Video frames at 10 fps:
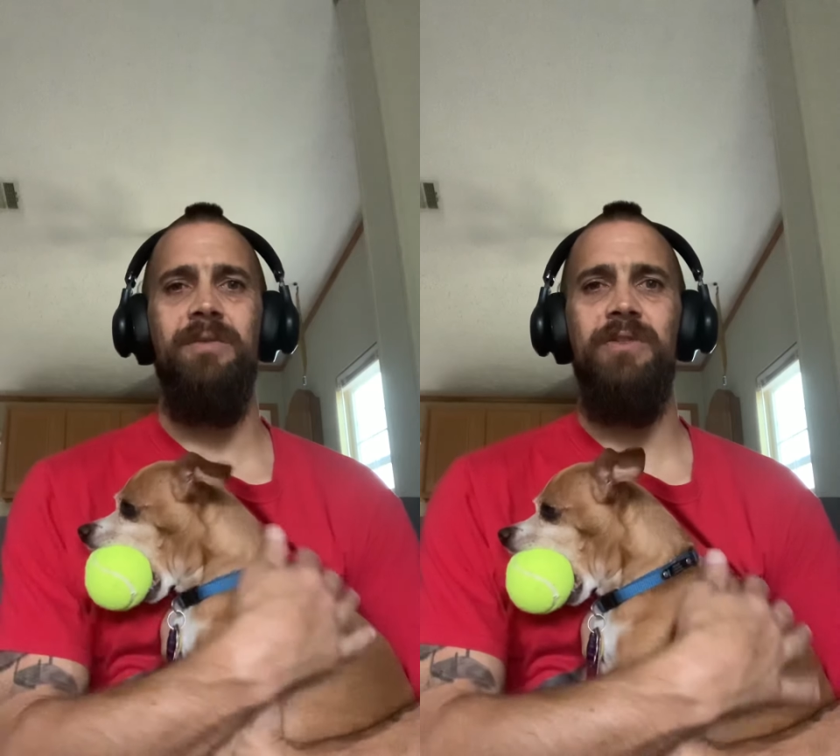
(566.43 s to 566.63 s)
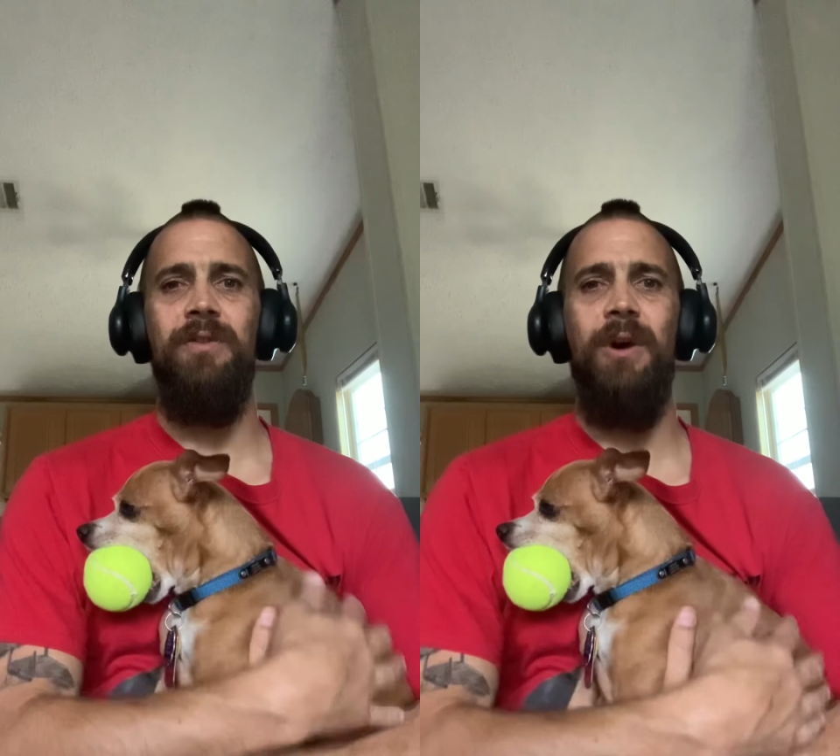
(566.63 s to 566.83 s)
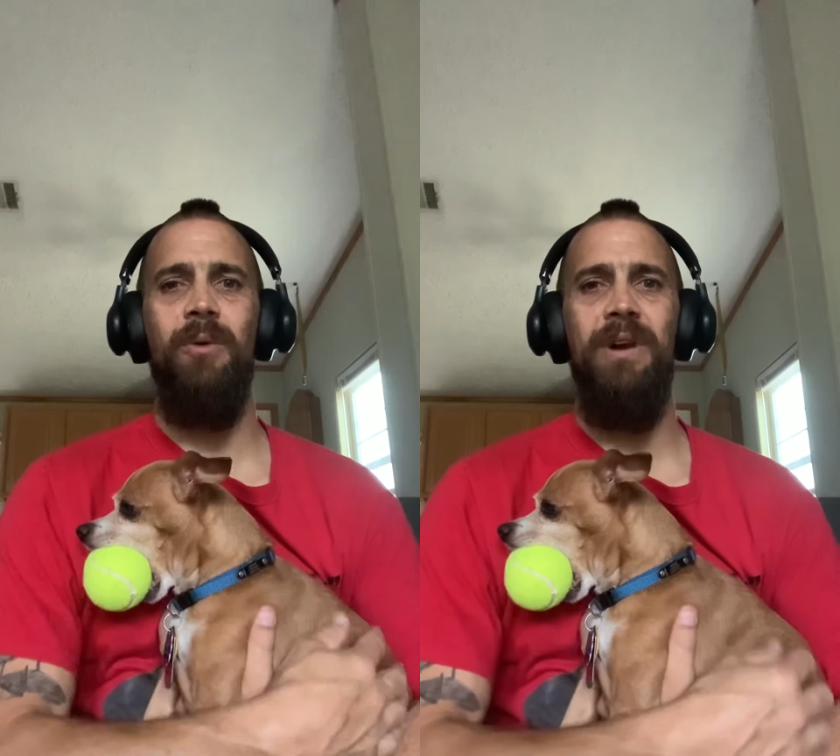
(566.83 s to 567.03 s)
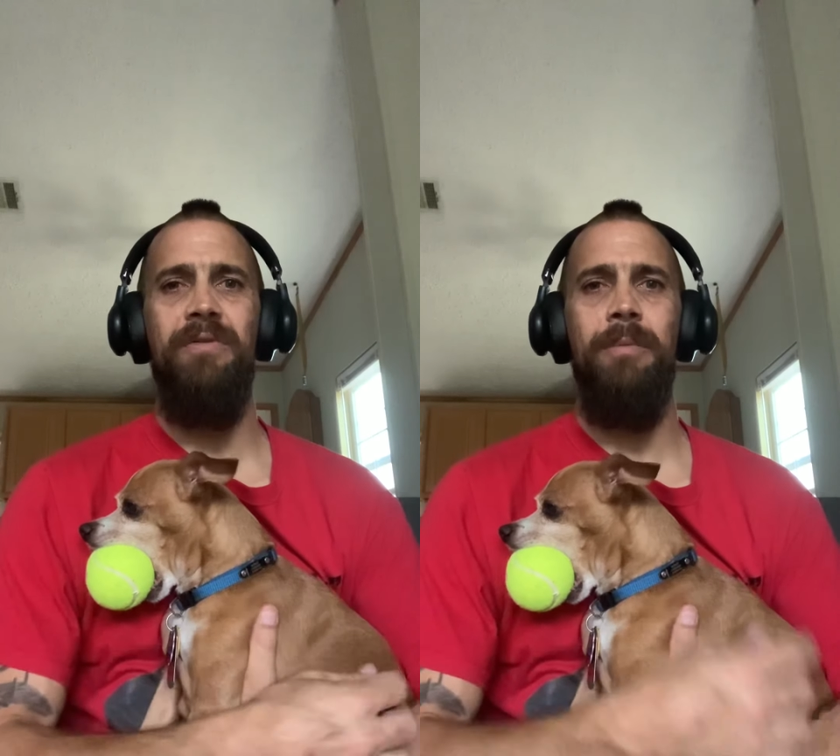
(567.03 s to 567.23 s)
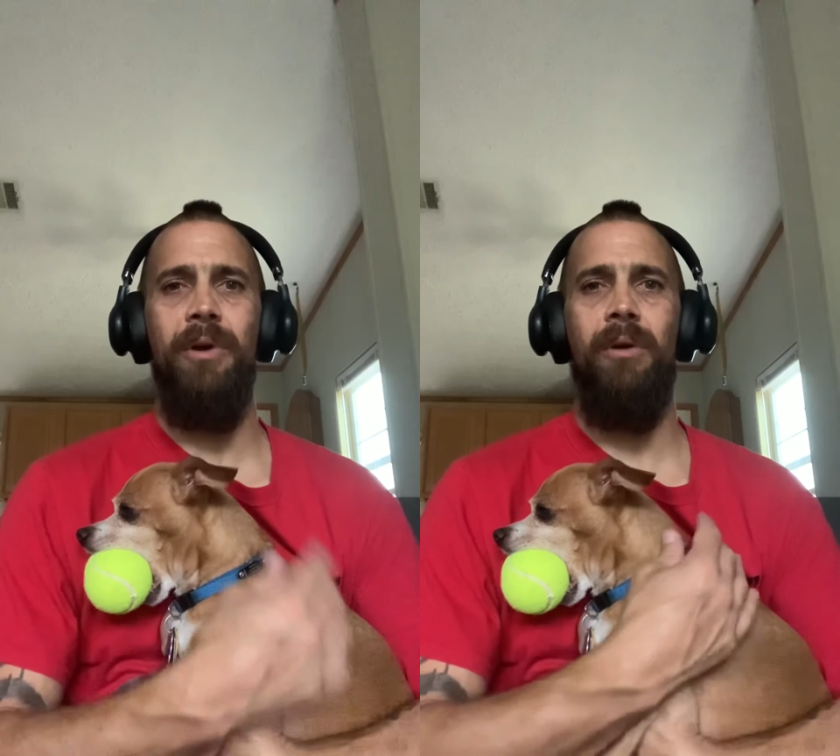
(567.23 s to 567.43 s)
as far away
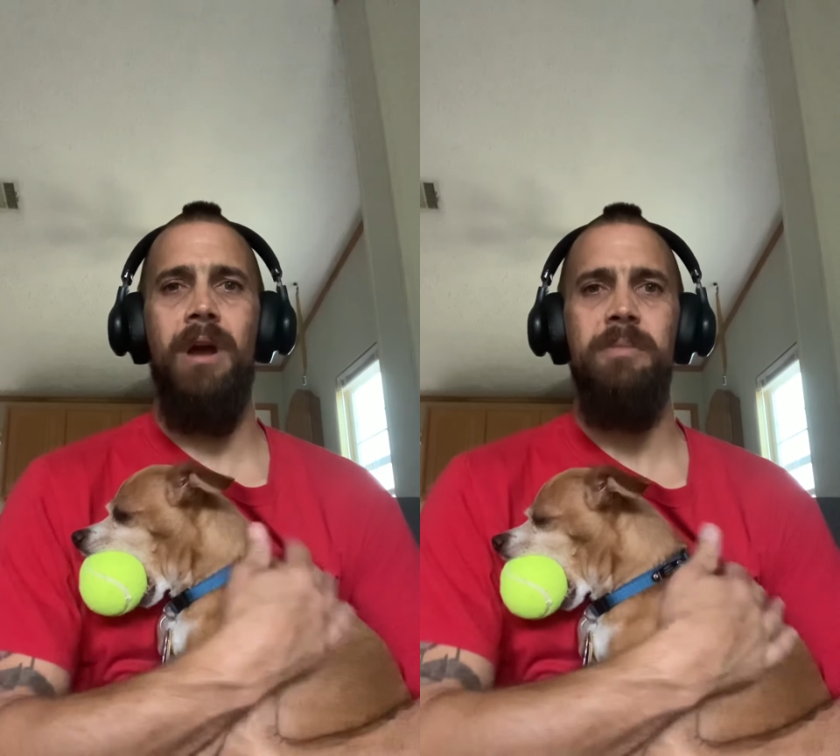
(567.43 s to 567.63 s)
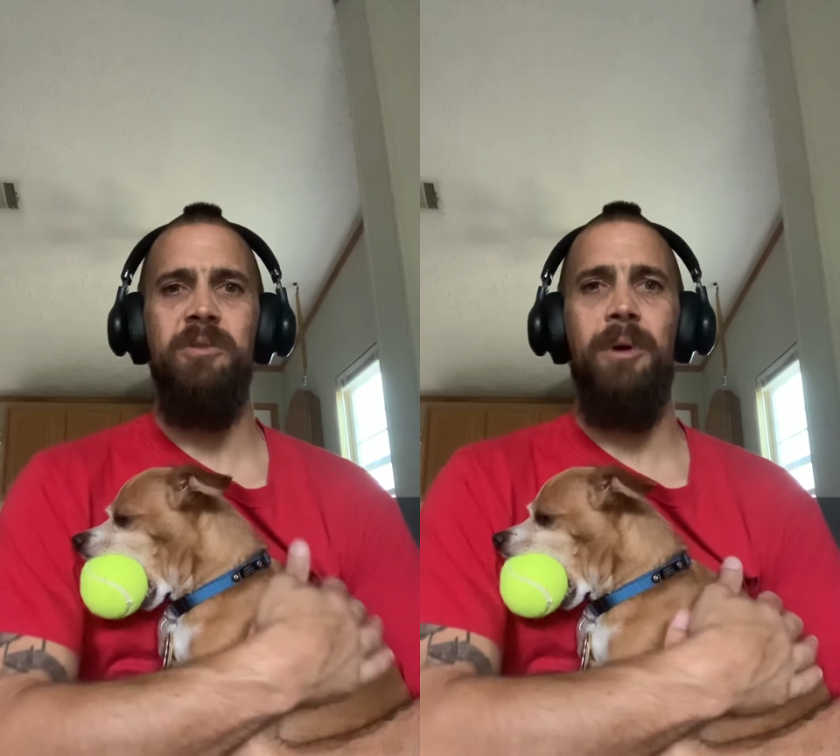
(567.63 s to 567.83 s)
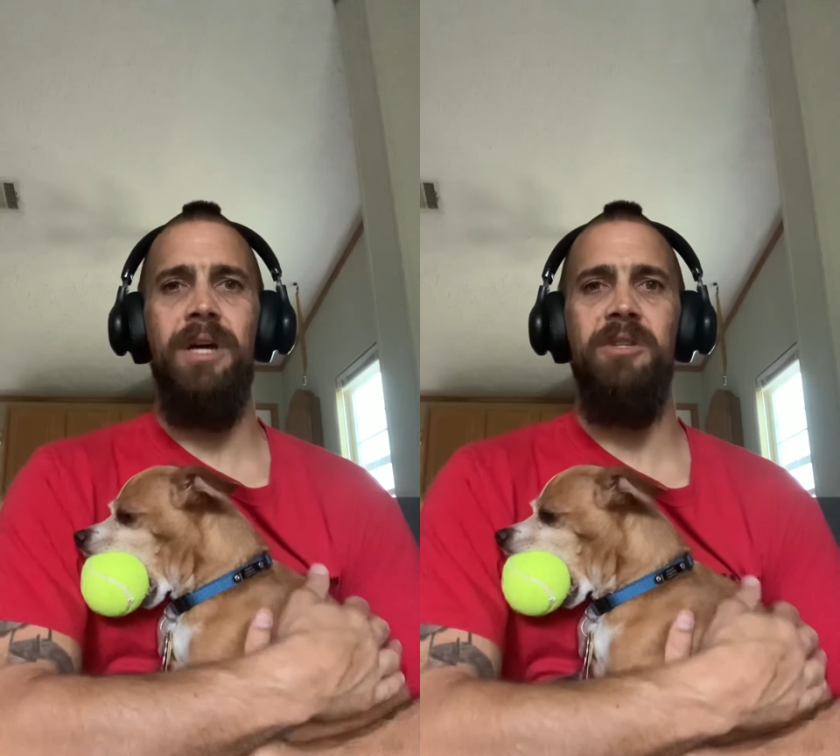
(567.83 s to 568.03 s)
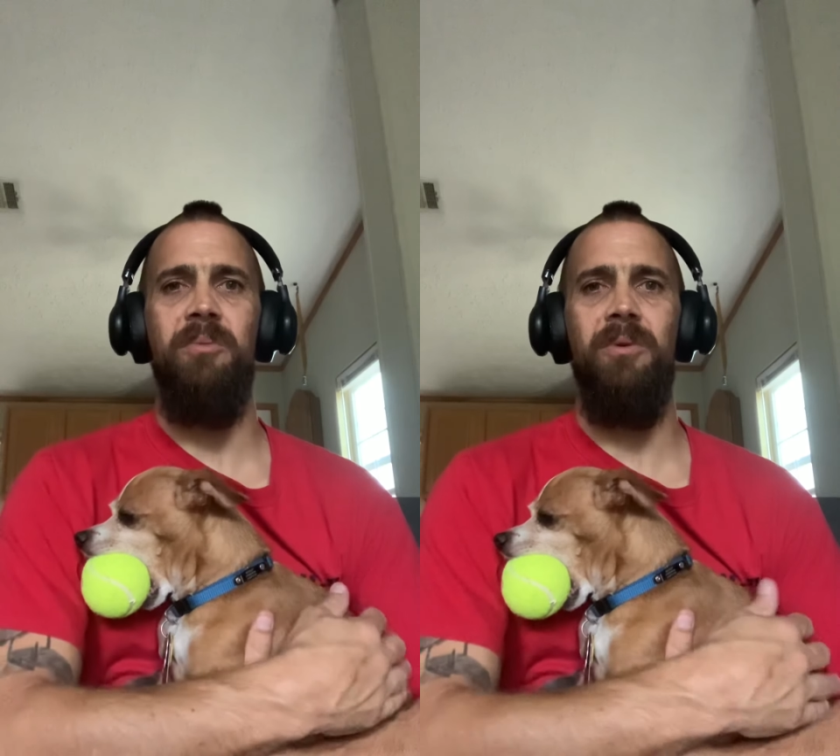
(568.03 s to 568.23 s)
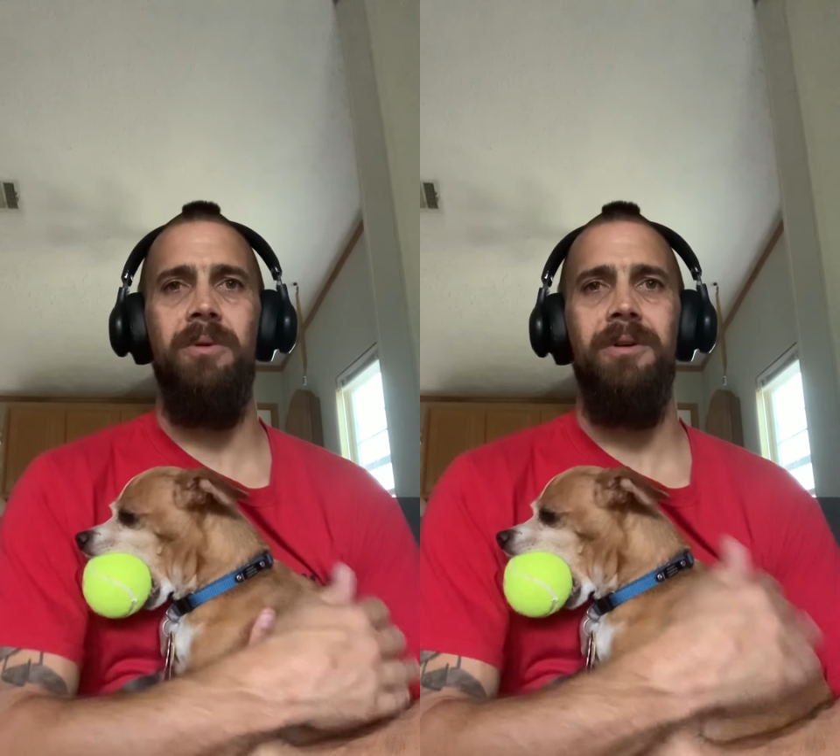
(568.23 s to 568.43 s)
from the crime as
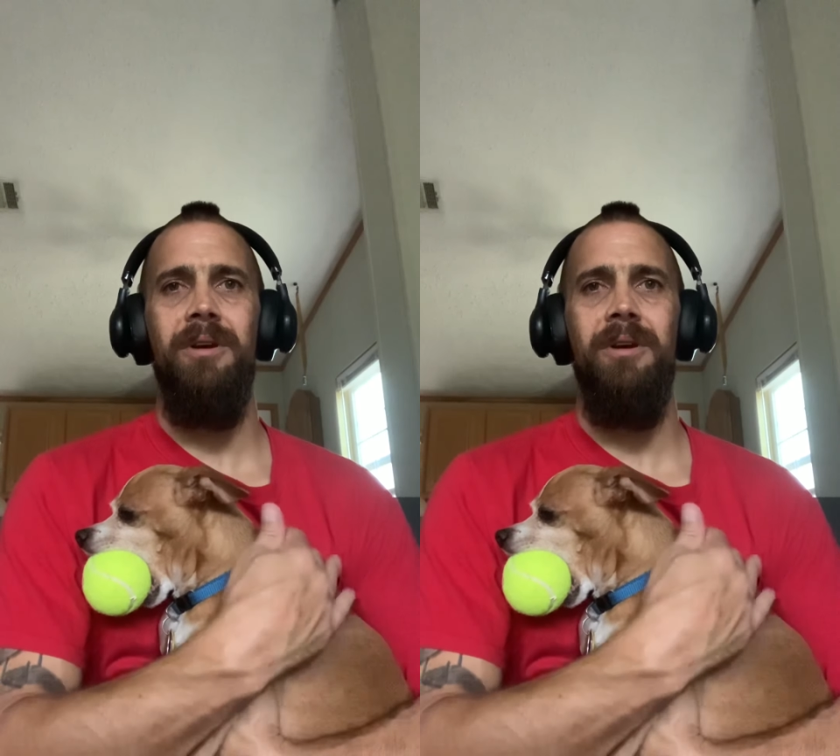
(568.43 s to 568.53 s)
possible.